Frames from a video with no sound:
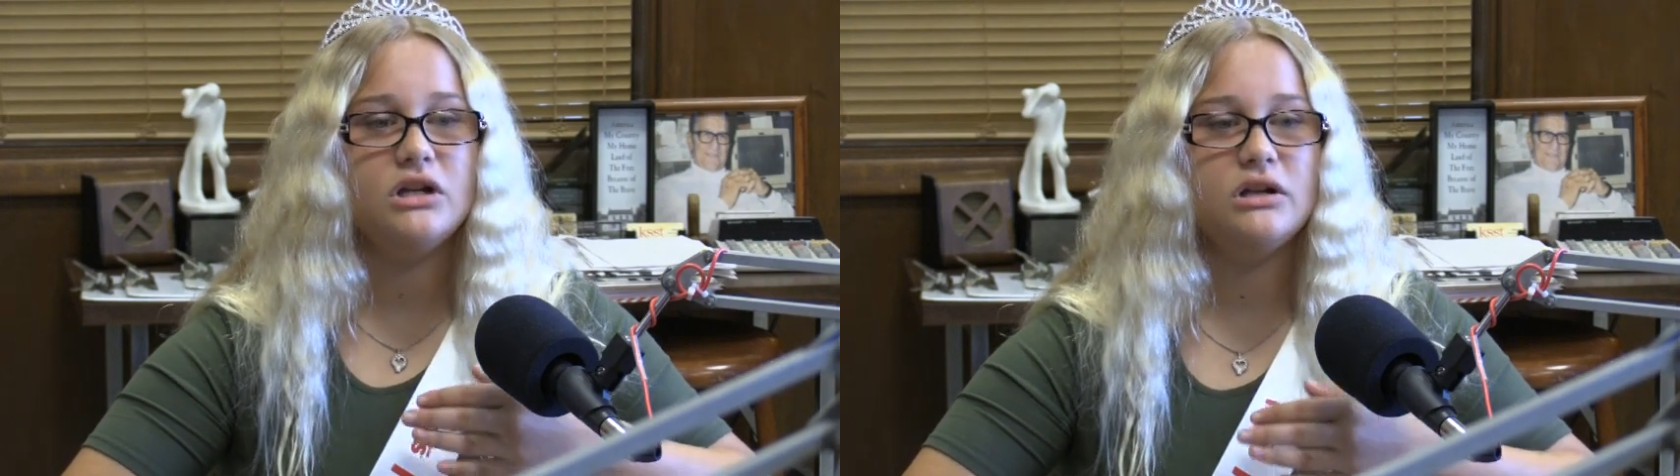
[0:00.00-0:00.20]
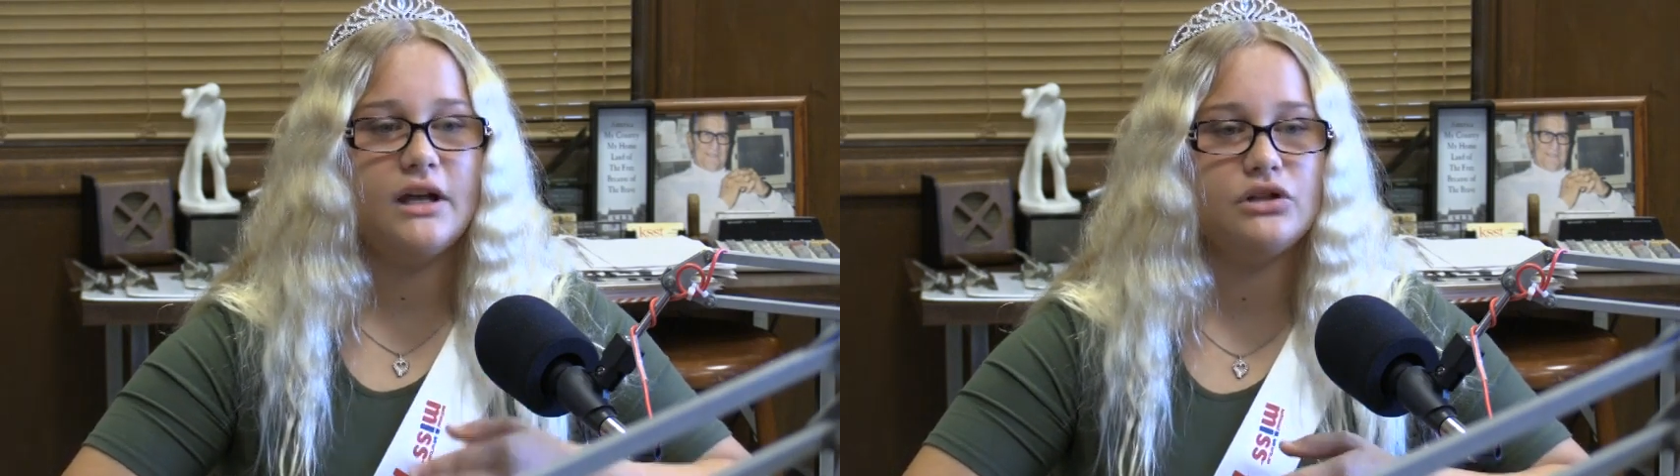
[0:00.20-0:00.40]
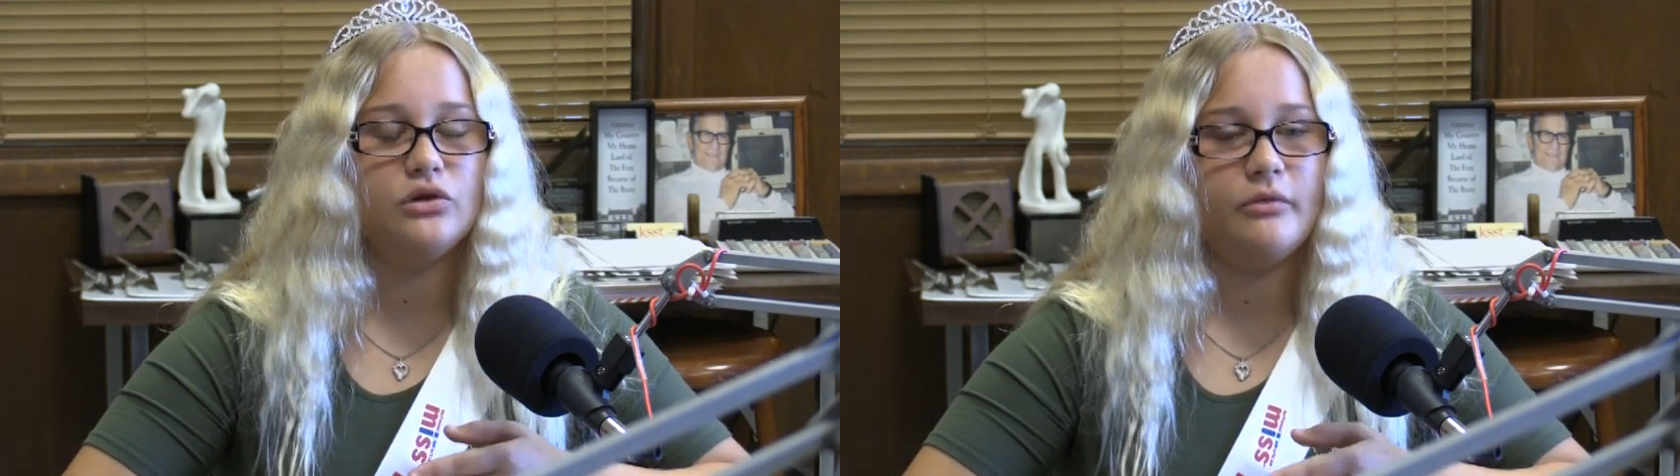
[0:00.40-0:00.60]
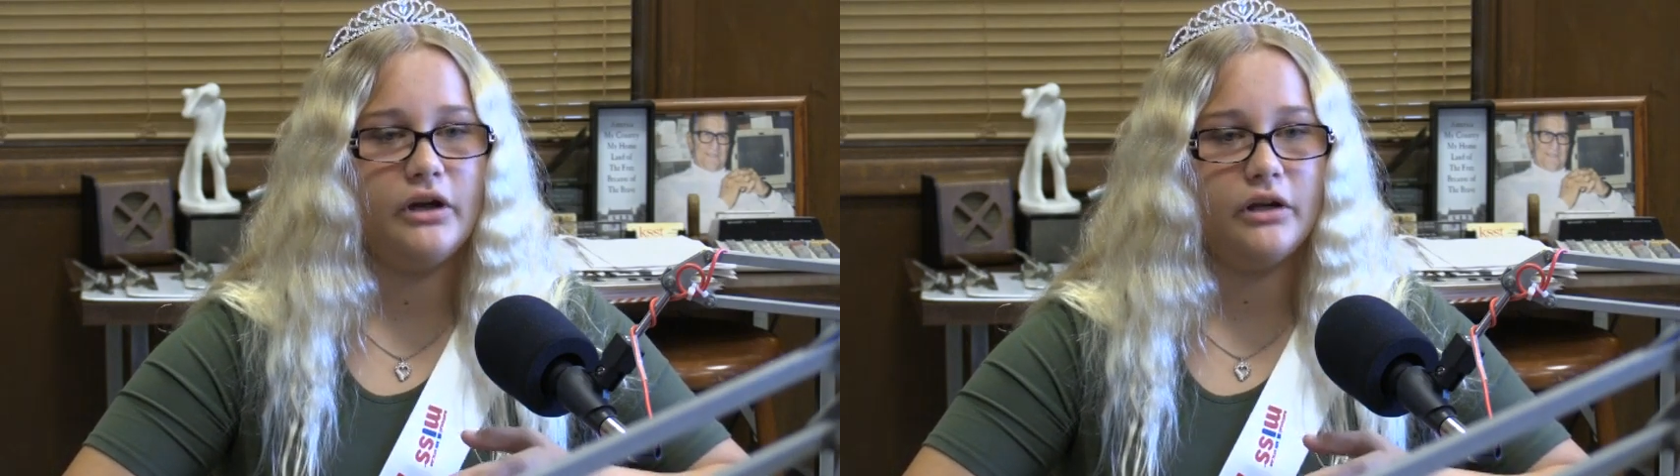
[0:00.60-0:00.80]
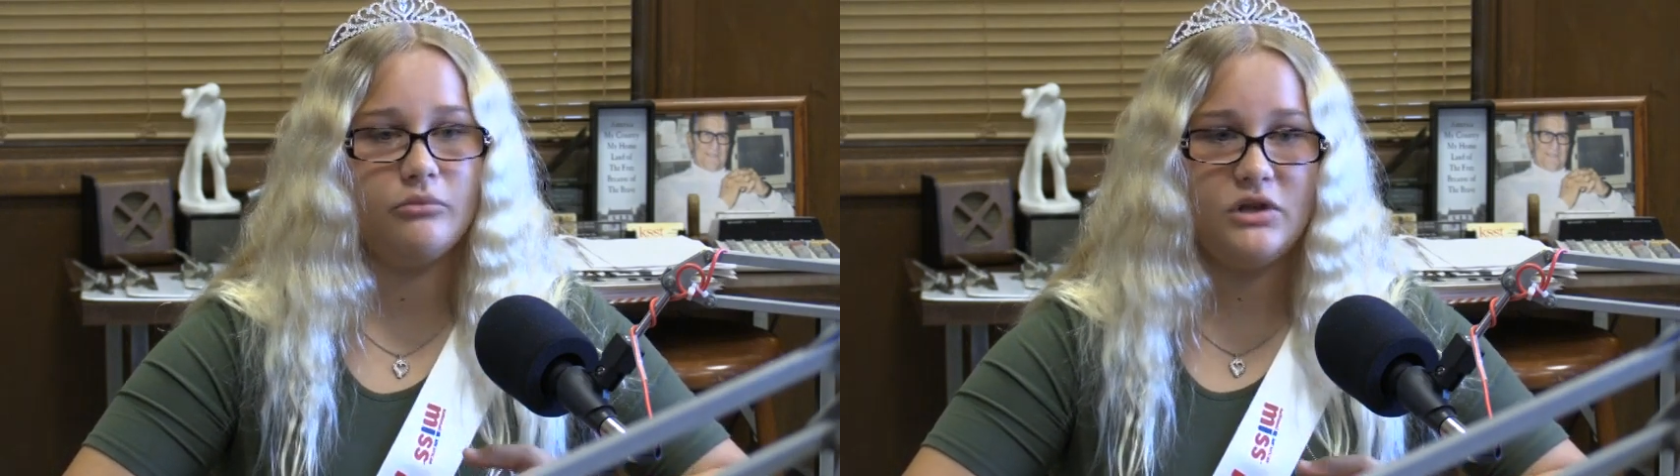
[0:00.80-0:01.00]
National
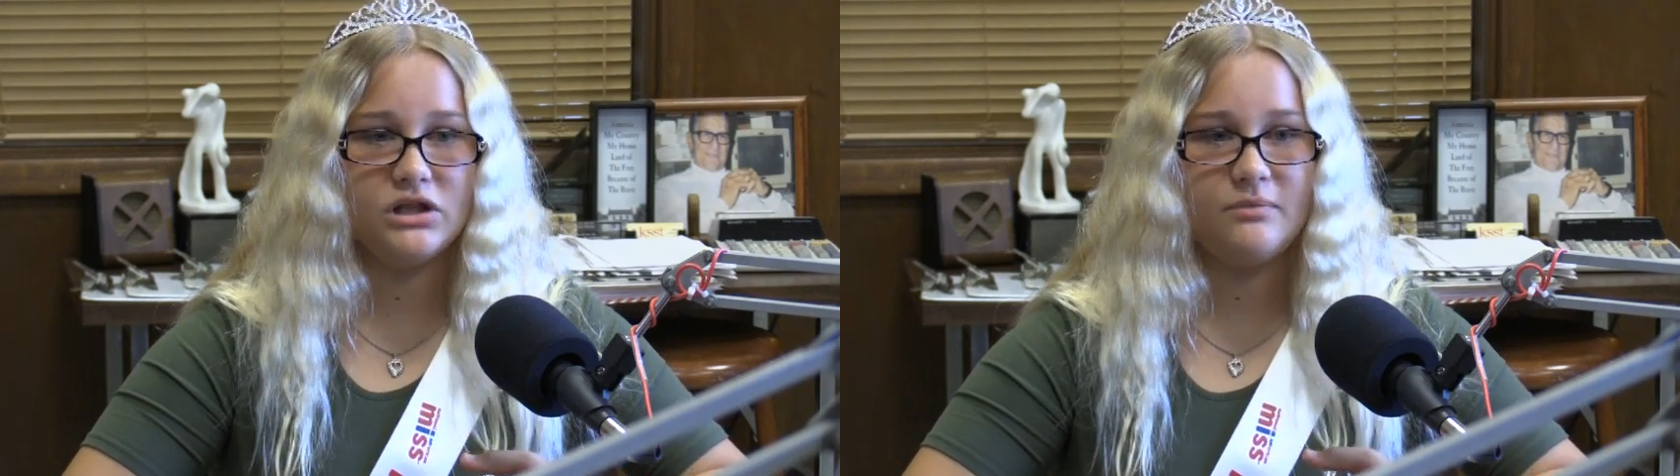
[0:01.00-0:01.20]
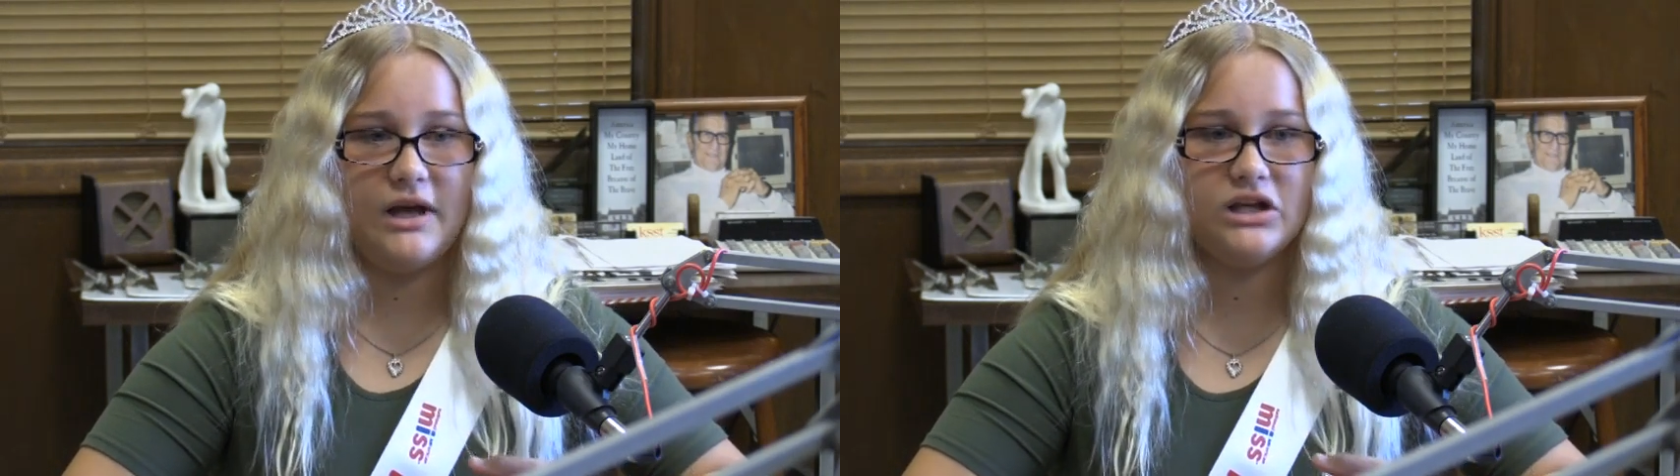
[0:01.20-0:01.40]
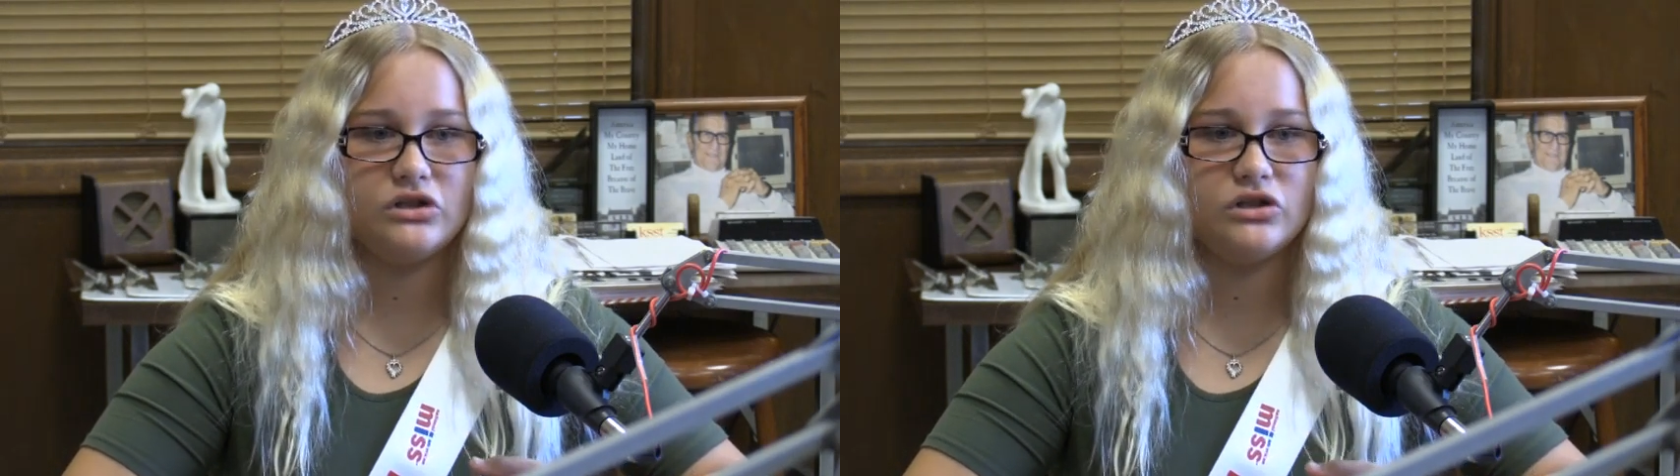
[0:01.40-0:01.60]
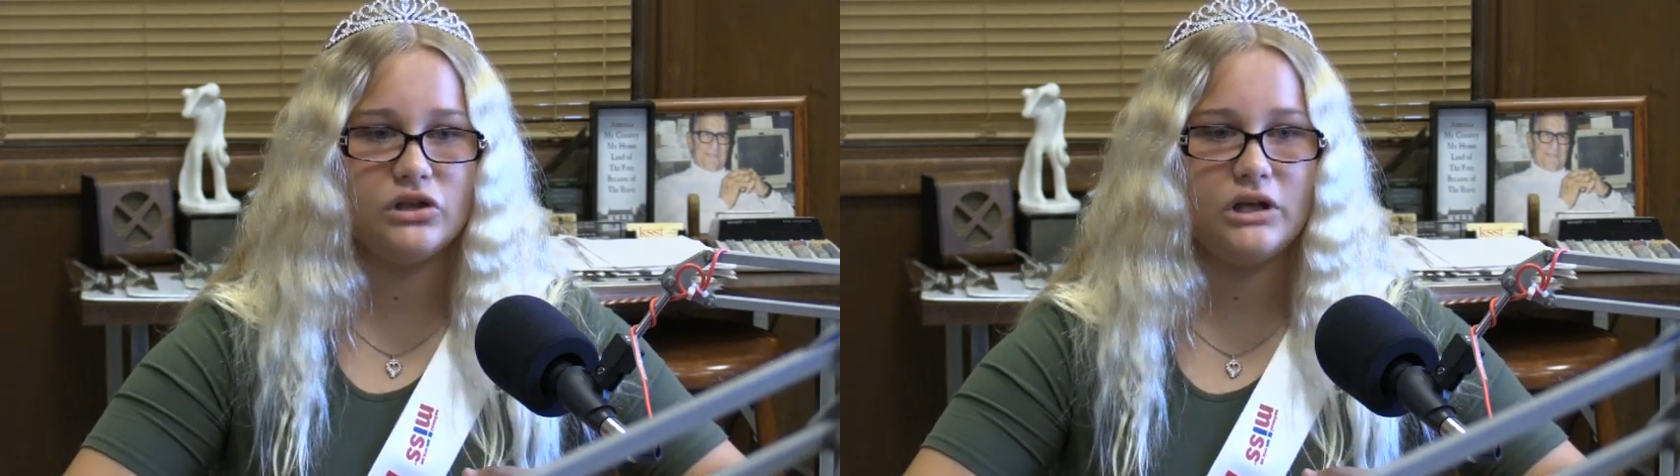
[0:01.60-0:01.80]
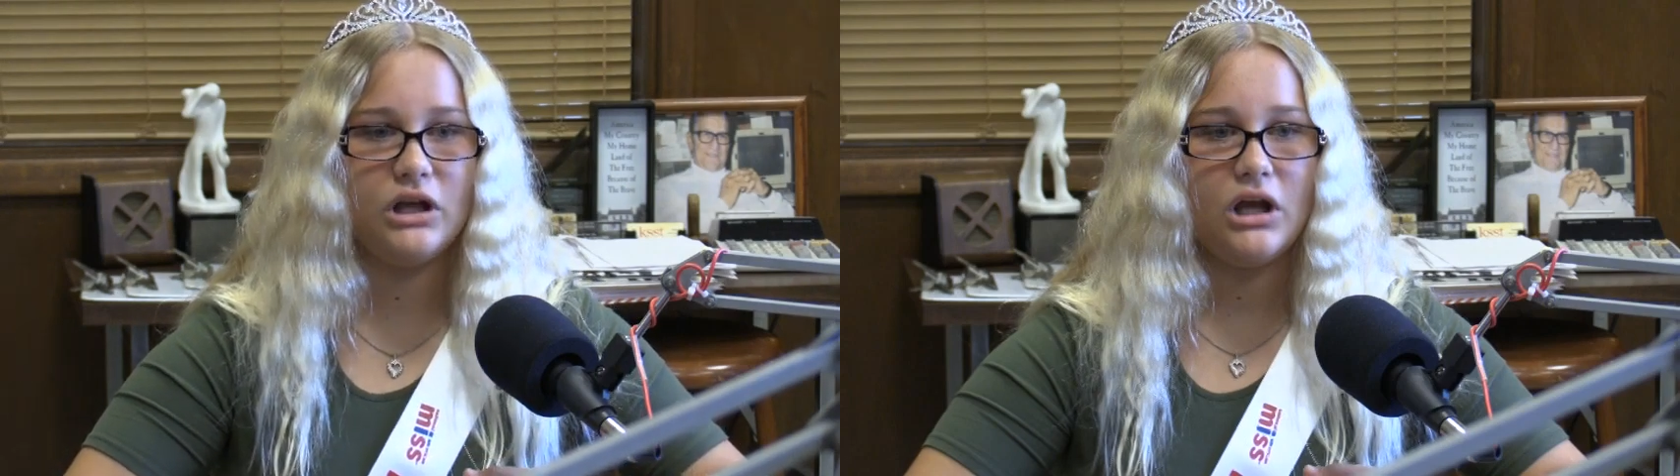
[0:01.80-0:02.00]
American Miss Pageantry.